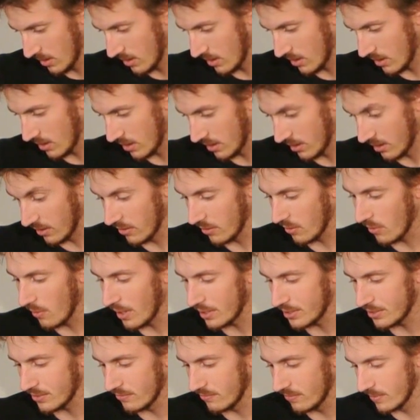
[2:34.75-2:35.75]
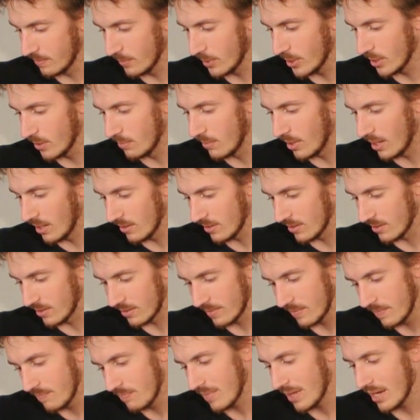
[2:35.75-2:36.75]
Uh, another question from Good Baller.
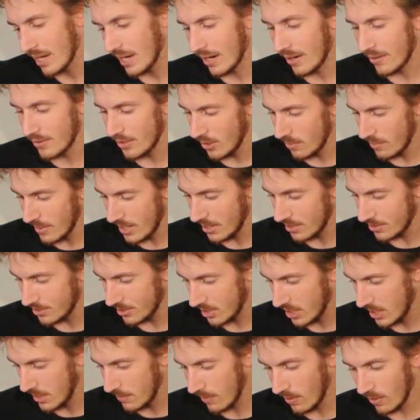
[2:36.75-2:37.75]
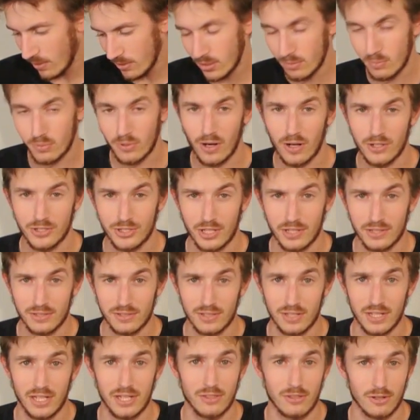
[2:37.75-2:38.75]
How do you manage to keep all your
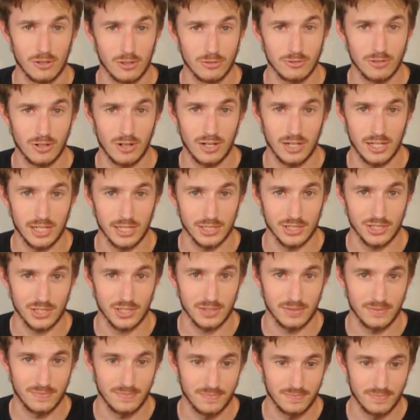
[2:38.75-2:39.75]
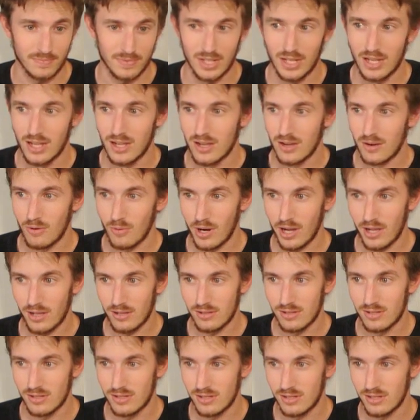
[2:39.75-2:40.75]
projects in the garage?
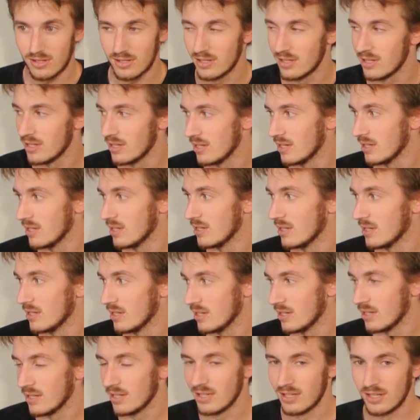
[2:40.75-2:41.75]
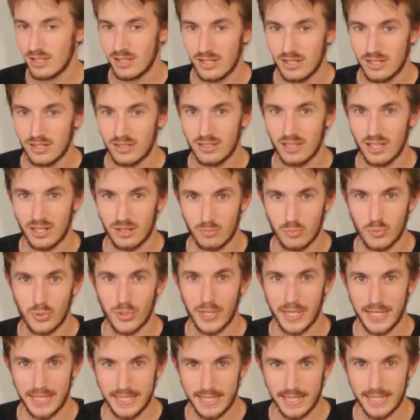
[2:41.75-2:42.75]
Well, it's getting
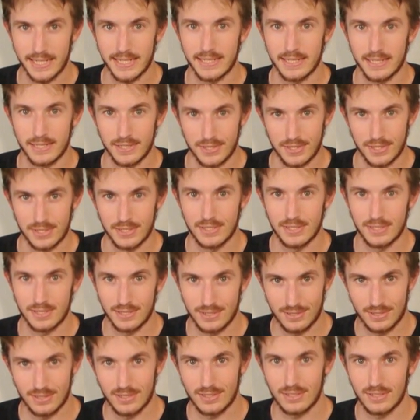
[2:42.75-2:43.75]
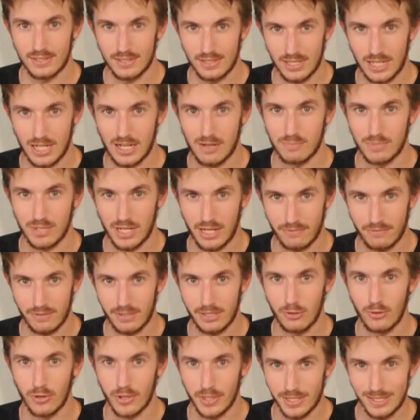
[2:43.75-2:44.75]
pretty tight in here. I'm
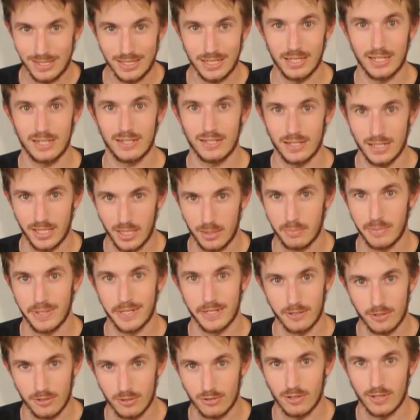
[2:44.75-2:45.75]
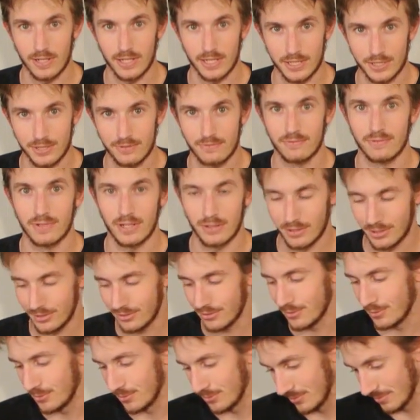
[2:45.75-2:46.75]
definitely going to need a bigger garage very
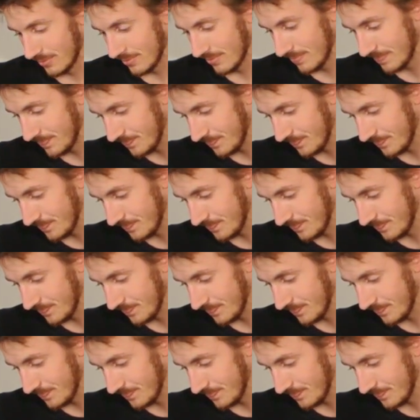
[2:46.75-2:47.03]
soon.